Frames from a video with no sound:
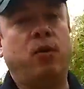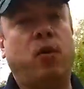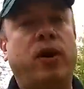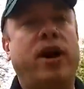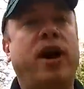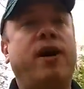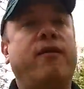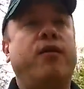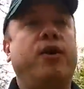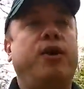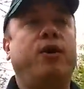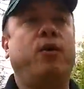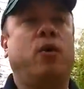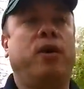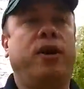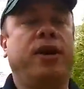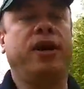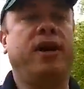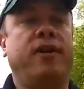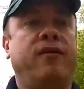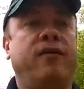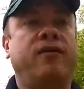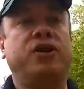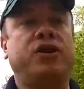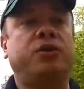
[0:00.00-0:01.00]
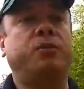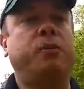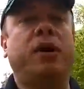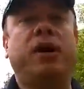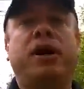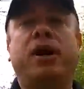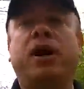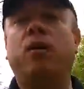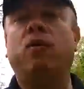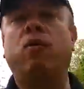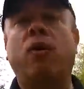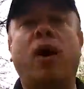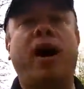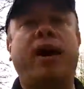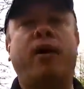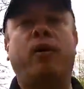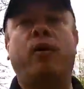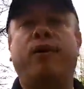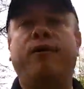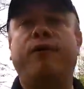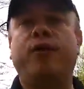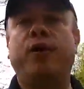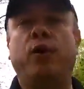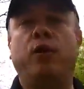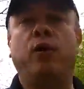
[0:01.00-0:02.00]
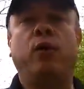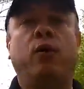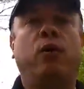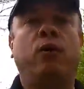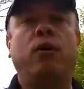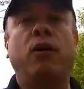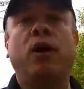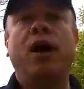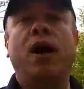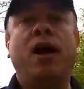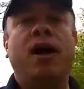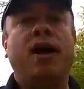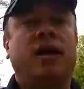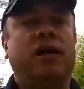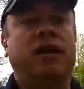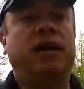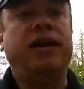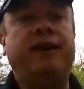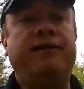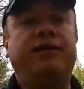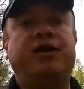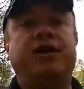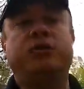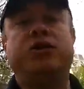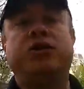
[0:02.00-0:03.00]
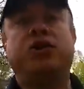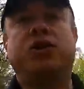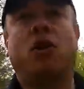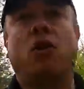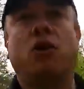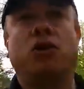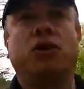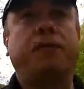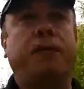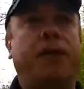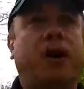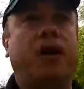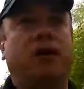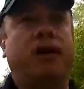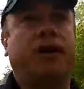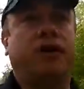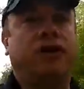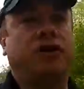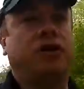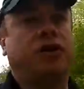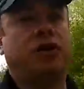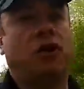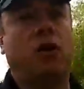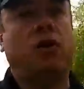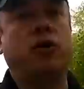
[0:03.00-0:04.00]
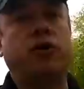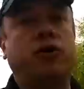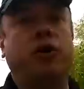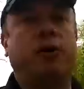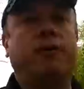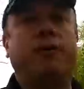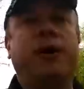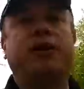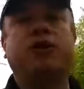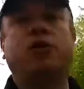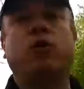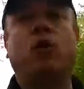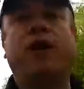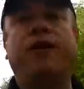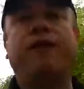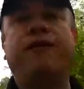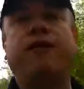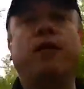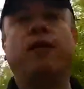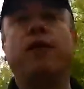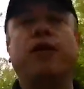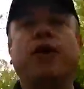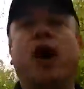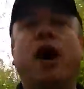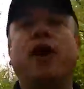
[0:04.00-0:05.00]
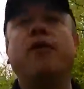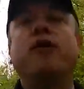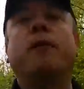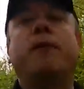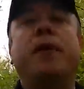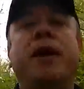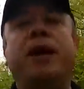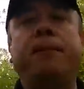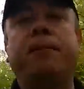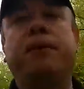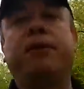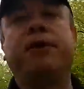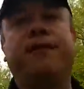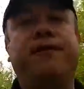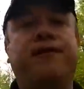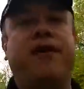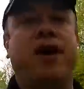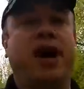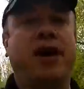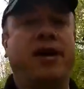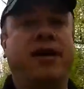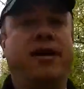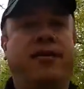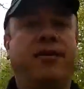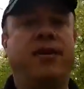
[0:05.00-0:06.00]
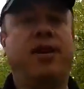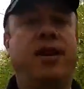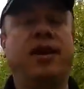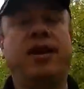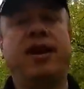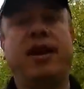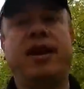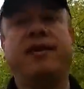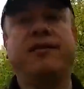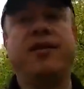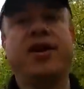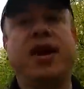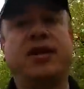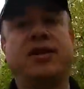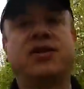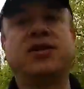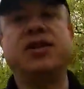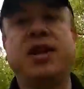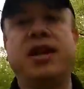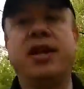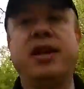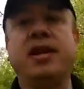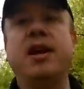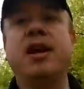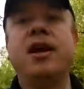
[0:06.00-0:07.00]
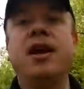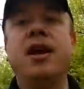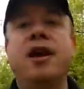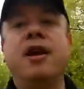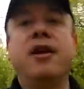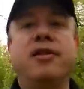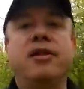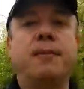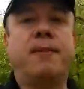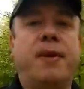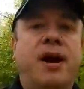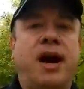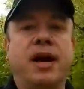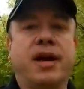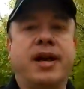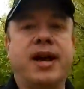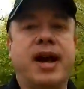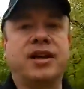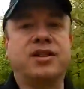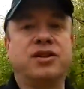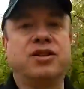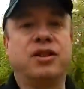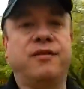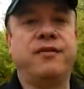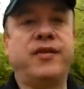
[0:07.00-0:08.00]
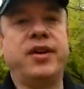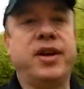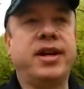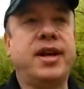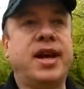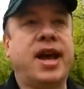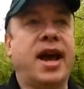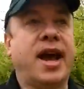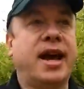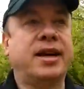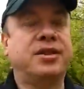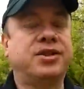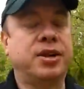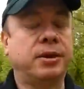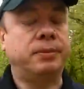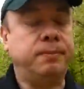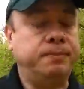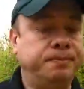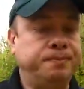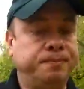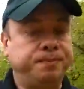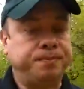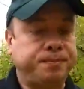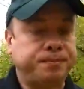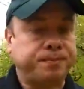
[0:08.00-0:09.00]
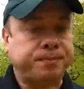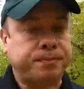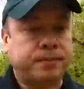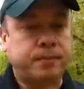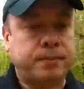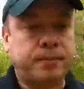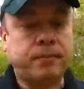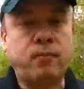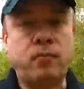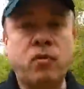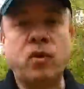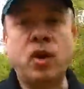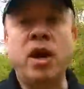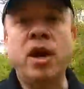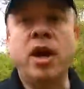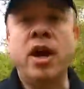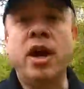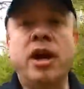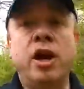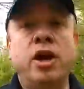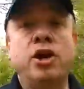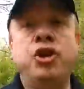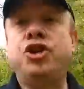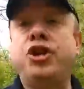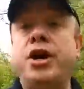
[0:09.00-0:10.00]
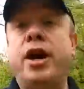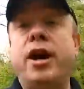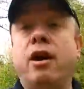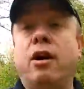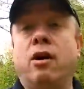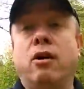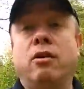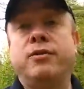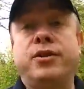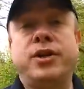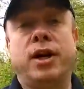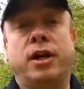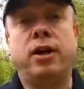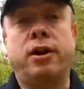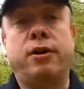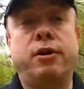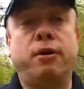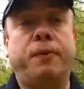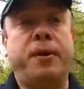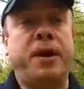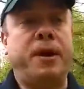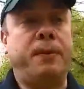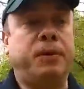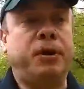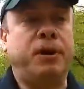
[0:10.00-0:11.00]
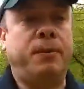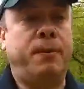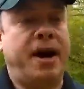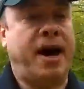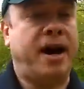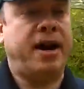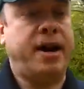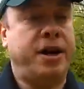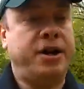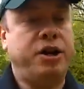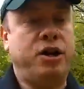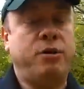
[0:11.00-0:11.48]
Whatever you want to give us, but write a review, leave some stars. Apparently the stars are the best way for other people to find it that have not seen the podcast or the vidcast. Share, tell other people about it.